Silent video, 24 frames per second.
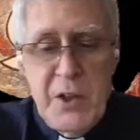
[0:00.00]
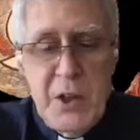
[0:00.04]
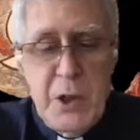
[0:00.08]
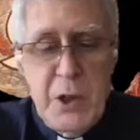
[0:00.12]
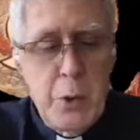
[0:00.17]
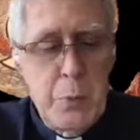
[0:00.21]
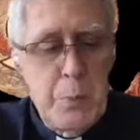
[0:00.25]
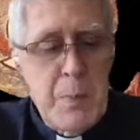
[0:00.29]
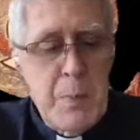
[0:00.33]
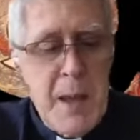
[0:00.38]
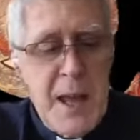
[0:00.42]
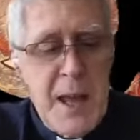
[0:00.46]

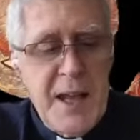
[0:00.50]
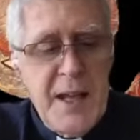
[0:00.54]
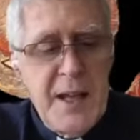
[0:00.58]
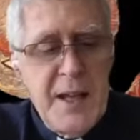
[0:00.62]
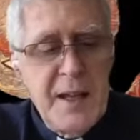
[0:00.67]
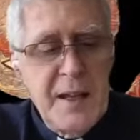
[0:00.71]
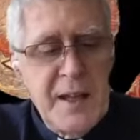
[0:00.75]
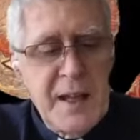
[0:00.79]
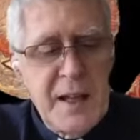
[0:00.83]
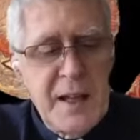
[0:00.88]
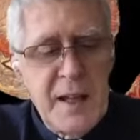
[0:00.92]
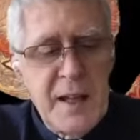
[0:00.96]
The
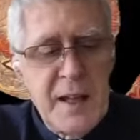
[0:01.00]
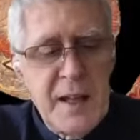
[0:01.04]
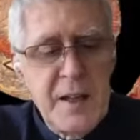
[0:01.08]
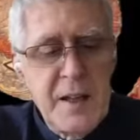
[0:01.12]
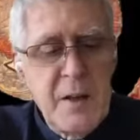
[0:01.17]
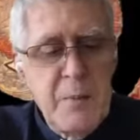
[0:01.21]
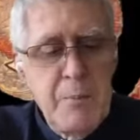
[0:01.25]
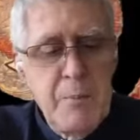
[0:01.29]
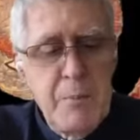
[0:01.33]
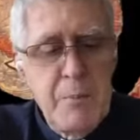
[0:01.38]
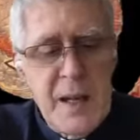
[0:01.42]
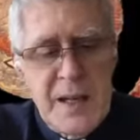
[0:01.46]
Omega
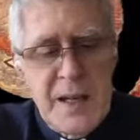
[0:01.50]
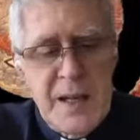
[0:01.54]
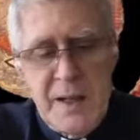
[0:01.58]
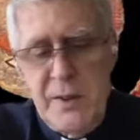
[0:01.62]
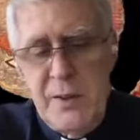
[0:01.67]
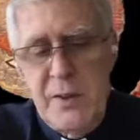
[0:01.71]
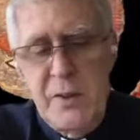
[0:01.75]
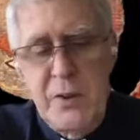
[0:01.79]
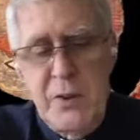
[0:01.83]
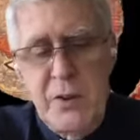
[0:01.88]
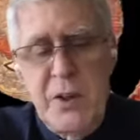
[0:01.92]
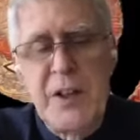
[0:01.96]
Kingdom
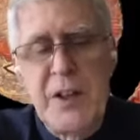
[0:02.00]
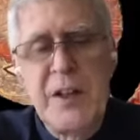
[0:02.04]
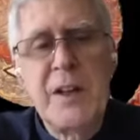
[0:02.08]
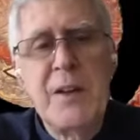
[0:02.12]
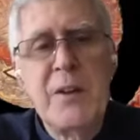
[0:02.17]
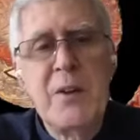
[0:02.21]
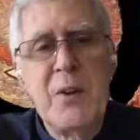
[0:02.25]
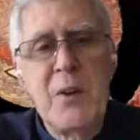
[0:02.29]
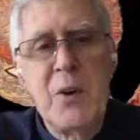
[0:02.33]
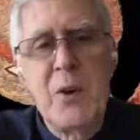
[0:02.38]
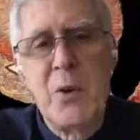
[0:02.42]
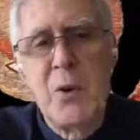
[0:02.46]

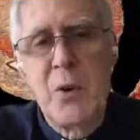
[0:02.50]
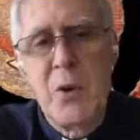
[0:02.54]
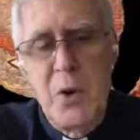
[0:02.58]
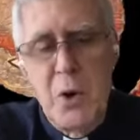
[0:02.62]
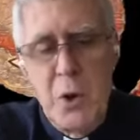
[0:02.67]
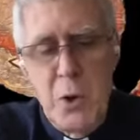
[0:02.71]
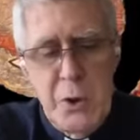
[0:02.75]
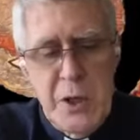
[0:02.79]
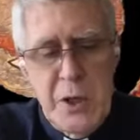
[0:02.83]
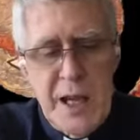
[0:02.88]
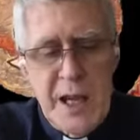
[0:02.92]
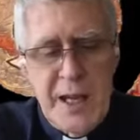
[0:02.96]
Ministry, or
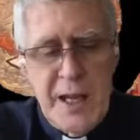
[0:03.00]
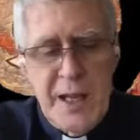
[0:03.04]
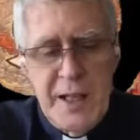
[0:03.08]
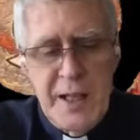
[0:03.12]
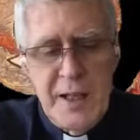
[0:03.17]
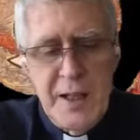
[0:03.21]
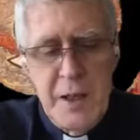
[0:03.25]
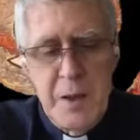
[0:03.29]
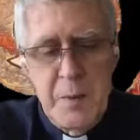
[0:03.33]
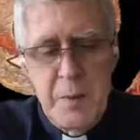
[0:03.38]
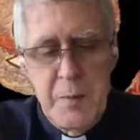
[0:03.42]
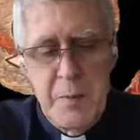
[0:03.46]

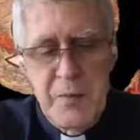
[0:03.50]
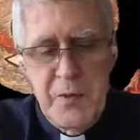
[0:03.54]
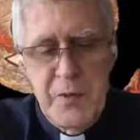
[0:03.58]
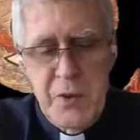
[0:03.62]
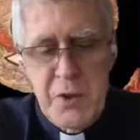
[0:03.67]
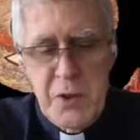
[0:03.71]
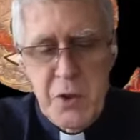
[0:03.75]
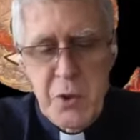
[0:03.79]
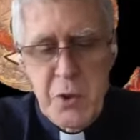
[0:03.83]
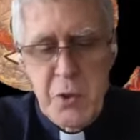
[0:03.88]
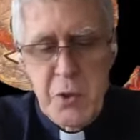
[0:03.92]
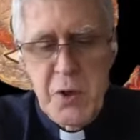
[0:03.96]
OKM
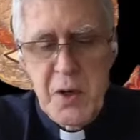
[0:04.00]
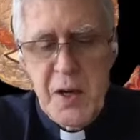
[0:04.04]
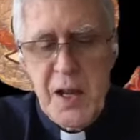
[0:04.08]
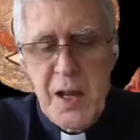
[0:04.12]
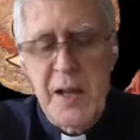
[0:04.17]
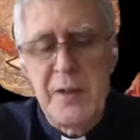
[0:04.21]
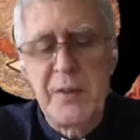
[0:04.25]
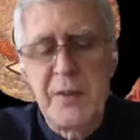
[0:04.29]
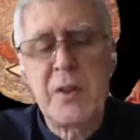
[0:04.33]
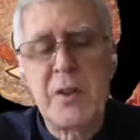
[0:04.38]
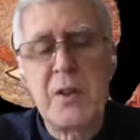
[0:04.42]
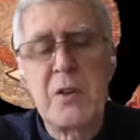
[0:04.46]
for short,
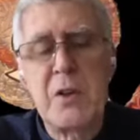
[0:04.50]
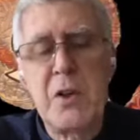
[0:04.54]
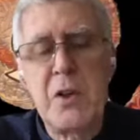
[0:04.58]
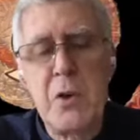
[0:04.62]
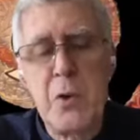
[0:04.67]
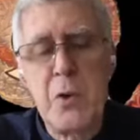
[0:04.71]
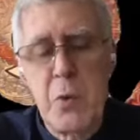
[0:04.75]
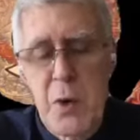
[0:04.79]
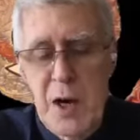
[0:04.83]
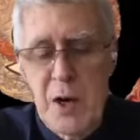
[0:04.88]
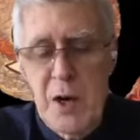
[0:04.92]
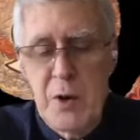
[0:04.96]
has a
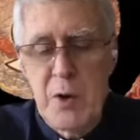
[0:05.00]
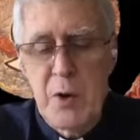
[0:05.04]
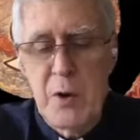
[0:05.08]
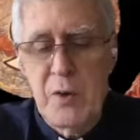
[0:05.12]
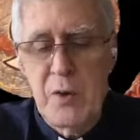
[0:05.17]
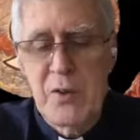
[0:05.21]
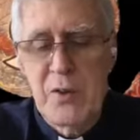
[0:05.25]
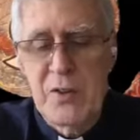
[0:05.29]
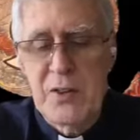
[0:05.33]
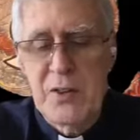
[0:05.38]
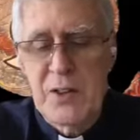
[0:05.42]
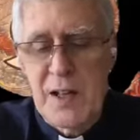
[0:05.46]
two hour
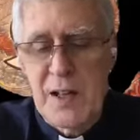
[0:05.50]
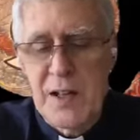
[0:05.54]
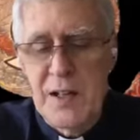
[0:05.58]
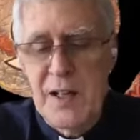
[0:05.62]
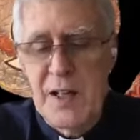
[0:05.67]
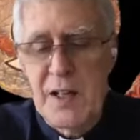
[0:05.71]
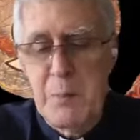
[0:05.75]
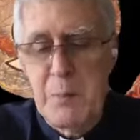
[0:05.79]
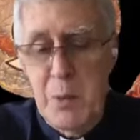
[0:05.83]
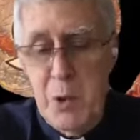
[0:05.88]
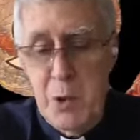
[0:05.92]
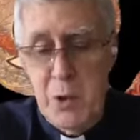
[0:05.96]

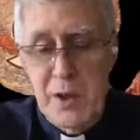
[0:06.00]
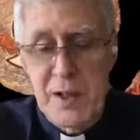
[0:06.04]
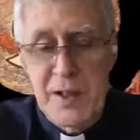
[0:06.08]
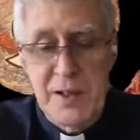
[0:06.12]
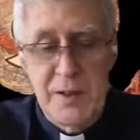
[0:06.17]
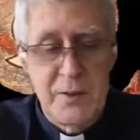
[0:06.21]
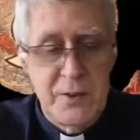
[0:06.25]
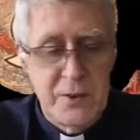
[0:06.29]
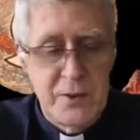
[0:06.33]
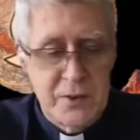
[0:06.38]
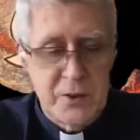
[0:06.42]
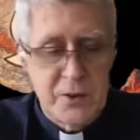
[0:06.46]
Sunday
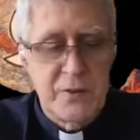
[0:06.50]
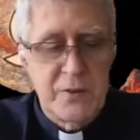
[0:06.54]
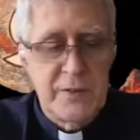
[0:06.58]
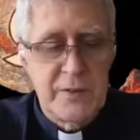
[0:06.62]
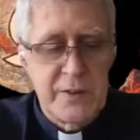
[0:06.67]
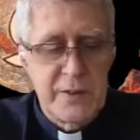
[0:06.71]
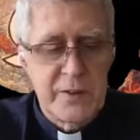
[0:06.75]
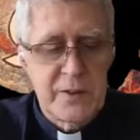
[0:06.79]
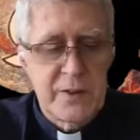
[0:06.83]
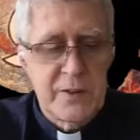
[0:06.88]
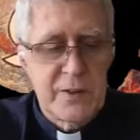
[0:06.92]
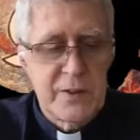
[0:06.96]
morning
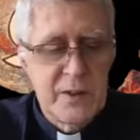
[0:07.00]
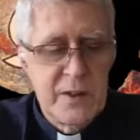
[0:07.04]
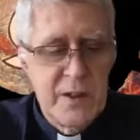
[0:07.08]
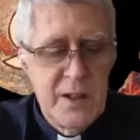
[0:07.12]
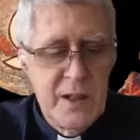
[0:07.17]
service.